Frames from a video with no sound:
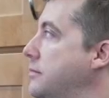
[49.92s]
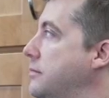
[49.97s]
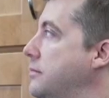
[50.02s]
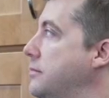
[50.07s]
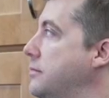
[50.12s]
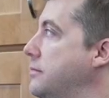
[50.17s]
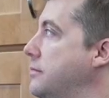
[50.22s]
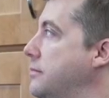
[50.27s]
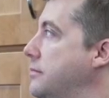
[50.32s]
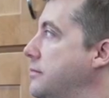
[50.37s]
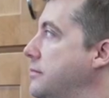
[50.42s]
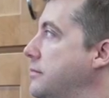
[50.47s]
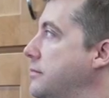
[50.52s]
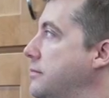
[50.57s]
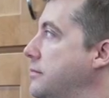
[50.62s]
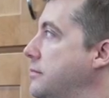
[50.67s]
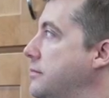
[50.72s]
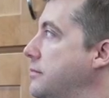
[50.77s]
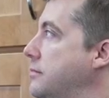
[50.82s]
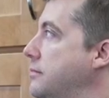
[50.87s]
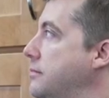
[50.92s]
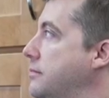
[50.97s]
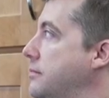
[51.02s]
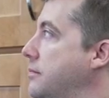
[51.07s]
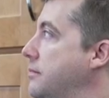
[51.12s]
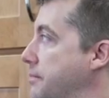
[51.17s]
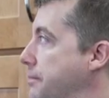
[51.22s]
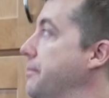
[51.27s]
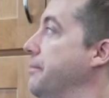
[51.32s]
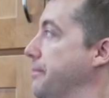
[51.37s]

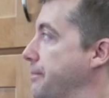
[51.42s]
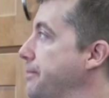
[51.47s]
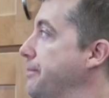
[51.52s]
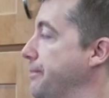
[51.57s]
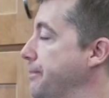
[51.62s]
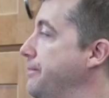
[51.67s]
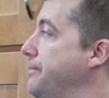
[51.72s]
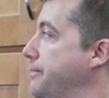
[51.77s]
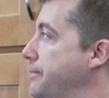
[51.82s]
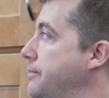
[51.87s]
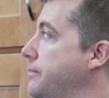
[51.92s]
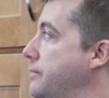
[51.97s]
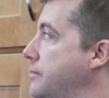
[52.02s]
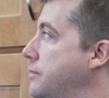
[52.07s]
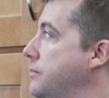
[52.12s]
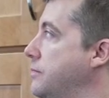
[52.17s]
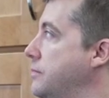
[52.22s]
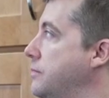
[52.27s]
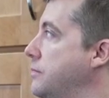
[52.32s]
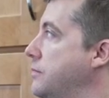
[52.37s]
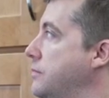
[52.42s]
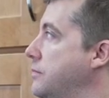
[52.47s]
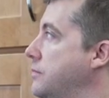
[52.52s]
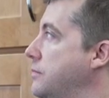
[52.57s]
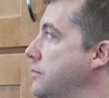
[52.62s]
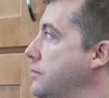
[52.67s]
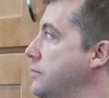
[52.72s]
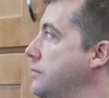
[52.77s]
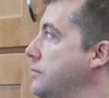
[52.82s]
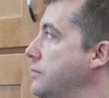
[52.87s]

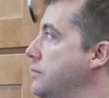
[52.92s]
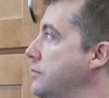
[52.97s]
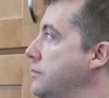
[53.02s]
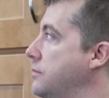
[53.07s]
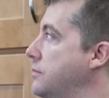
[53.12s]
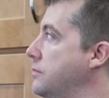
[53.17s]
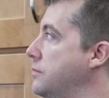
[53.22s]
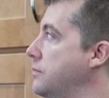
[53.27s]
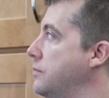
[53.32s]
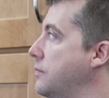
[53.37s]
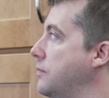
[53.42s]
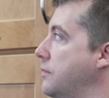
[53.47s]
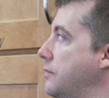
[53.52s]
This person isn't speaking.